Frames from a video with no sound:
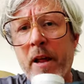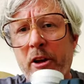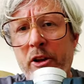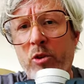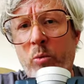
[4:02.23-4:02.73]

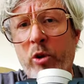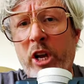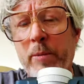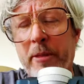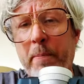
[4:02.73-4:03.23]
your
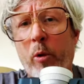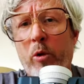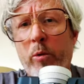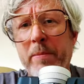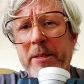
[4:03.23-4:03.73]
working with
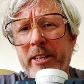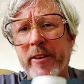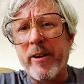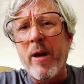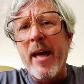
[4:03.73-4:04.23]
Polaroid
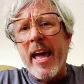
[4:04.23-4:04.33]
material.